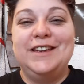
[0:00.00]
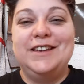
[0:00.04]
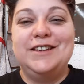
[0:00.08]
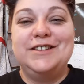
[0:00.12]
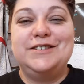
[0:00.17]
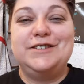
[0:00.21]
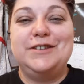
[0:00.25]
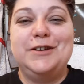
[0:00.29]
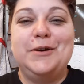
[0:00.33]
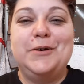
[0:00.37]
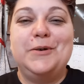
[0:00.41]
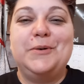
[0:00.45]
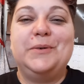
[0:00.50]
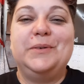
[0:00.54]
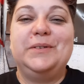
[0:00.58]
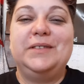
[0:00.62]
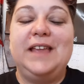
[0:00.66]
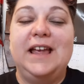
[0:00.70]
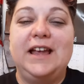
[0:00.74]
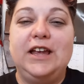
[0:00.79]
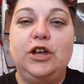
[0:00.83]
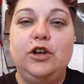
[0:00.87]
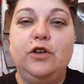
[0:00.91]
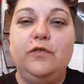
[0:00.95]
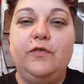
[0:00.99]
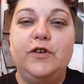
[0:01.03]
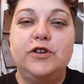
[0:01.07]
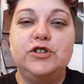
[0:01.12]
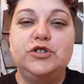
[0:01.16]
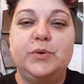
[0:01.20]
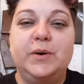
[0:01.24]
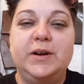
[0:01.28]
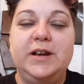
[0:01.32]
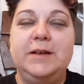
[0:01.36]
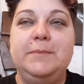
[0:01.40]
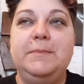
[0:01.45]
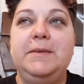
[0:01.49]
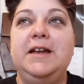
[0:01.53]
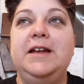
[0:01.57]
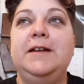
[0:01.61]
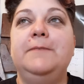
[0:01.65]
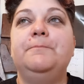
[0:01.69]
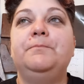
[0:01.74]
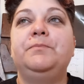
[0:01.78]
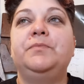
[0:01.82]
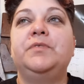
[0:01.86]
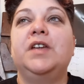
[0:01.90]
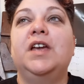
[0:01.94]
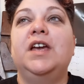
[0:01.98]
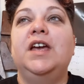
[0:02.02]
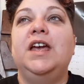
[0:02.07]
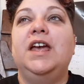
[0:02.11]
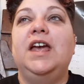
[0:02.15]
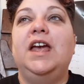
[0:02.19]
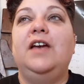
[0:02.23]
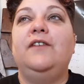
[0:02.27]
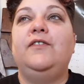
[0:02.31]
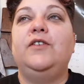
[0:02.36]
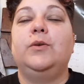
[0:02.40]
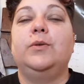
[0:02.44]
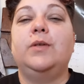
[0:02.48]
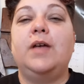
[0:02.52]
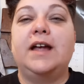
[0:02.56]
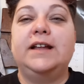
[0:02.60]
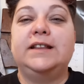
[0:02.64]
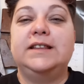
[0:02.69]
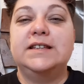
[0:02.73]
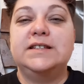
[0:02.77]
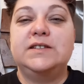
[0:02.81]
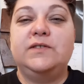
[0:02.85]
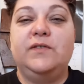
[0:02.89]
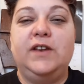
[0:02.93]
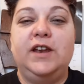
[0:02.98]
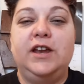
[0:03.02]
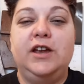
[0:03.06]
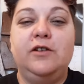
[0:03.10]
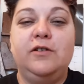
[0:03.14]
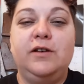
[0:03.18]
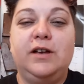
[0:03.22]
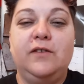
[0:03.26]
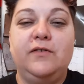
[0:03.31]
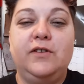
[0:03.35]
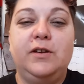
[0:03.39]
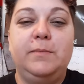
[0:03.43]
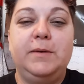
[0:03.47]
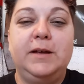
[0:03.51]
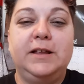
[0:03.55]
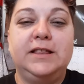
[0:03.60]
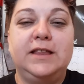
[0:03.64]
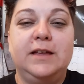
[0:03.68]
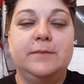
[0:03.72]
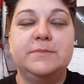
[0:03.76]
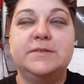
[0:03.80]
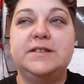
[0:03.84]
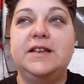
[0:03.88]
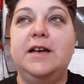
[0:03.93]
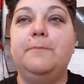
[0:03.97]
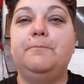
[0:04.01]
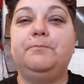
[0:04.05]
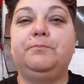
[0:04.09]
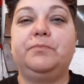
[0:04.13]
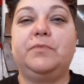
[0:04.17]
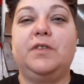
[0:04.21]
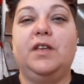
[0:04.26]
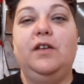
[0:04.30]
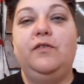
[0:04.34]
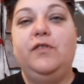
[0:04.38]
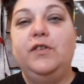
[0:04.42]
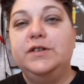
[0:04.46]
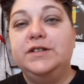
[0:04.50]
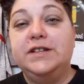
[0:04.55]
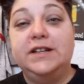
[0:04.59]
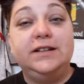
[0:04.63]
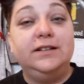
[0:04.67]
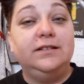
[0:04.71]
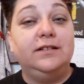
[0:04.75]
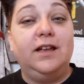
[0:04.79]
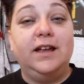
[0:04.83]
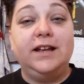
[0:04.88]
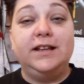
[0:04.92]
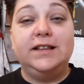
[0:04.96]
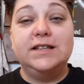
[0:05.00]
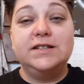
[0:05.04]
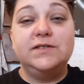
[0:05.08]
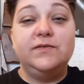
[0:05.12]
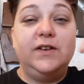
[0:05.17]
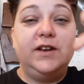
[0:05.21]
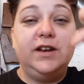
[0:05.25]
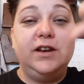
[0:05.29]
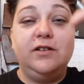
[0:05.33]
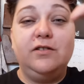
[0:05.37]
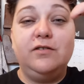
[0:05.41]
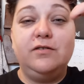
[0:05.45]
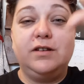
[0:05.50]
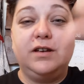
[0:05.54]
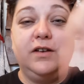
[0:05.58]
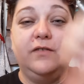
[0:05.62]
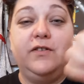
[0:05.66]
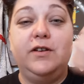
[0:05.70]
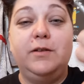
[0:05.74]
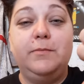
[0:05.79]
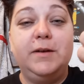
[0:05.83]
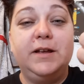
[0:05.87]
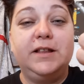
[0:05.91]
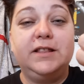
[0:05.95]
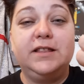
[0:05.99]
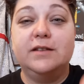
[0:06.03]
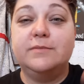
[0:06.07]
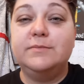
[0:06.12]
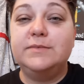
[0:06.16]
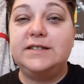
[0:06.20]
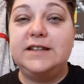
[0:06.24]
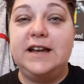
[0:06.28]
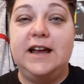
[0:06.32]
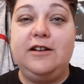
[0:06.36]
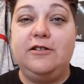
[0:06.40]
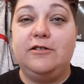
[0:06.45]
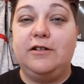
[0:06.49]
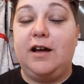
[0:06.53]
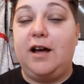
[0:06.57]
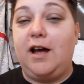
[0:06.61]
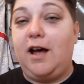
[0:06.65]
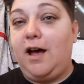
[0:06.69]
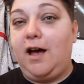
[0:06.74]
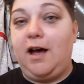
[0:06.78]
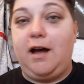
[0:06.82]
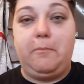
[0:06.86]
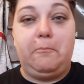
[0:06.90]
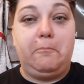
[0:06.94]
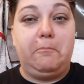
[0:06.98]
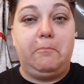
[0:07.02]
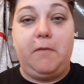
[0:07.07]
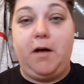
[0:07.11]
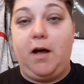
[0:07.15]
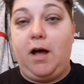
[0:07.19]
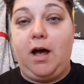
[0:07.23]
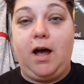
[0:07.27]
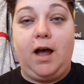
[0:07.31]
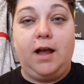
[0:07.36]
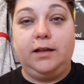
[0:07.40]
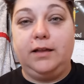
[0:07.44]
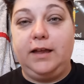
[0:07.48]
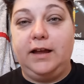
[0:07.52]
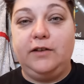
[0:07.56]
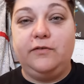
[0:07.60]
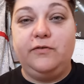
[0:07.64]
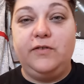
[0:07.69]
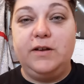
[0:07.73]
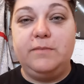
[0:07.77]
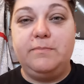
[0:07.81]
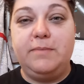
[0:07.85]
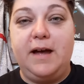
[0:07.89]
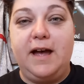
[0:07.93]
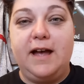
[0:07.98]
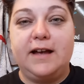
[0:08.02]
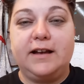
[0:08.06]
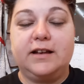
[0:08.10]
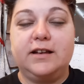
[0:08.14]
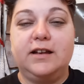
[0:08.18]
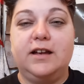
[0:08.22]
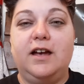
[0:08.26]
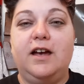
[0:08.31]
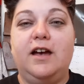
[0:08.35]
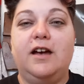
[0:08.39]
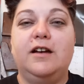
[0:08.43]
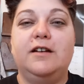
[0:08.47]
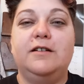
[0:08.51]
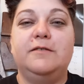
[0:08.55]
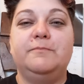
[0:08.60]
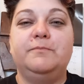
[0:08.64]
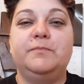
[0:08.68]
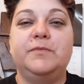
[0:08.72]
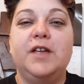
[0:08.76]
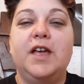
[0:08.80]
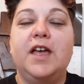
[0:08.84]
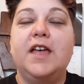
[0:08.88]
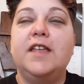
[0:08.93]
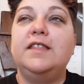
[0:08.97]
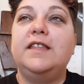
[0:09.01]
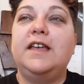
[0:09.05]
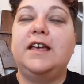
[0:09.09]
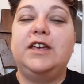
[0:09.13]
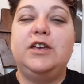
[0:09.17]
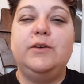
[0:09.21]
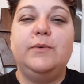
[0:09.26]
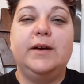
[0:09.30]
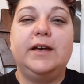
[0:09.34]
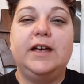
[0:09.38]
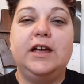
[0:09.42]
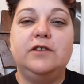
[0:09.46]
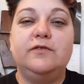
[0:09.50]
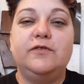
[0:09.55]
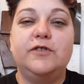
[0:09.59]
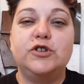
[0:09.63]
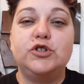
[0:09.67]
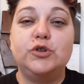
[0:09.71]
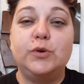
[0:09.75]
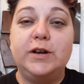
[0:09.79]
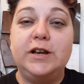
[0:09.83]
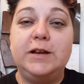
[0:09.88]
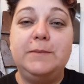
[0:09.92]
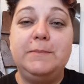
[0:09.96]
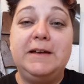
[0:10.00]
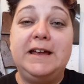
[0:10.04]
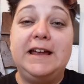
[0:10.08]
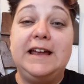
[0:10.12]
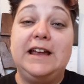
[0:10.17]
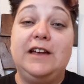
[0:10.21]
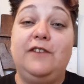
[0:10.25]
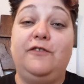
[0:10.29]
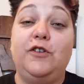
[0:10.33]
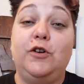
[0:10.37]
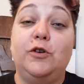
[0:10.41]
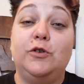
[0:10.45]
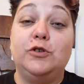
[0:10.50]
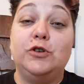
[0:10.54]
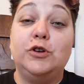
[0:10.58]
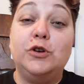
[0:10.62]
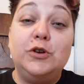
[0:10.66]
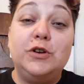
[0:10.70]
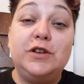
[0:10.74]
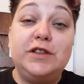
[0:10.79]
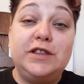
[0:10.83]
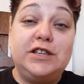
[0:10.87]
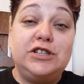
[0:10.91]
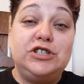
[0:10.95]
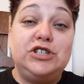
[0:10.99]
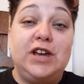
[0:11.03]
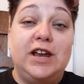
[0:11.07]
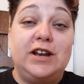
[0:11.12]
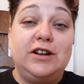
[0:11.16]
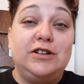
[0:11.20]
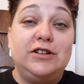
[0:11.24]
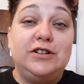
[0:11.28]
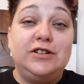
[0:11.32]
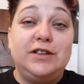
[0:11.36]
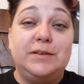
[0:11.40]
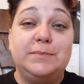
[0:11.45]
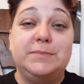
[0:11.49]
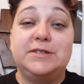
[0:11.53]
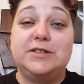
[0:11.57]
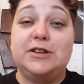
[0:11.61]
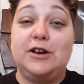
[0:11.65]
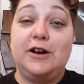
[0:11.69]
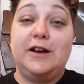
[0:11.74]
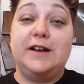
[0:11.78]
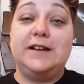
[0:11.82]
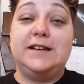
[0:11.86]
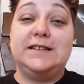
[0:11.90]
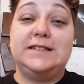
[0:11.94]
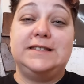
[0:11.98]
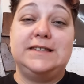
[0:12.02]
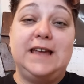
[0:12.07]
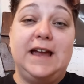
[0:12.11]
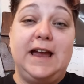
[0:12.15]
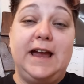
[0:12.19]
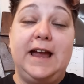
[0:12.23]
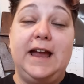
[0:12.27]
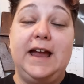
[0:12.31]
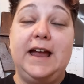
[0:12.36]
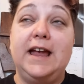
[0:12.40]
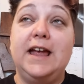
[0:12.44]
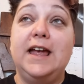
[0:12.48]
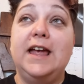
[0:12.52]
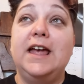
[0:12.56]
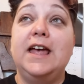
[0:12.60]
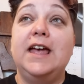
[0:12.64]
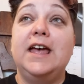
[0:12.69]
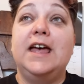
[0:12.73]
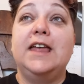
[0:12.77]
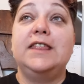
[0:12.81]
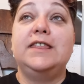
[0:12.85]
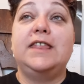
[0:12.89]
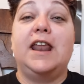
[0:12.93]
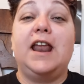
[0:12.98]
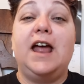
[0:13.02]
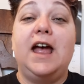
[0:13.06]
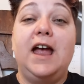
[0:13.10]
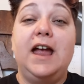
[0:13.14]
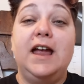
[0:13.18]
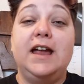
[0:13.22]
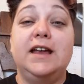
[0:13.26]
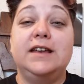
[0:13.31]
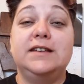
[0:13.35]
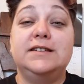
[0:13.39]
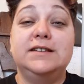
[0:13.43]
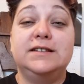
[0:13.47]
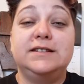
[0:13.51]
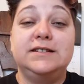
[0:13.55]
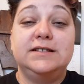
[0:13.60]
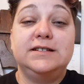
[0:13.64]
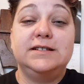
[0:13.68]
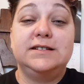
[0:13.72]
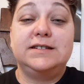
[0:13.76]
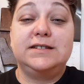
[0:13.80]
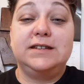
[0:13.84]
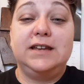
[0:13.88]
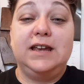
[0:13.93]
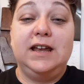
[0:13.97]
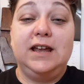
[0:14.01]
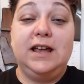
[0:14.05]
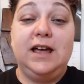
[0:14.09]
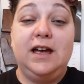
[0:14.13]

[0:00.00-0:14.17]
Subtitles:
So, thank you for joining me. If you liked this video, give it a big thumbs up. If you didn't like this video, give it a big thumbs down. I like feedback. Thank you again for joining me. If you're new to the channel, I'm sorry to say that I didn't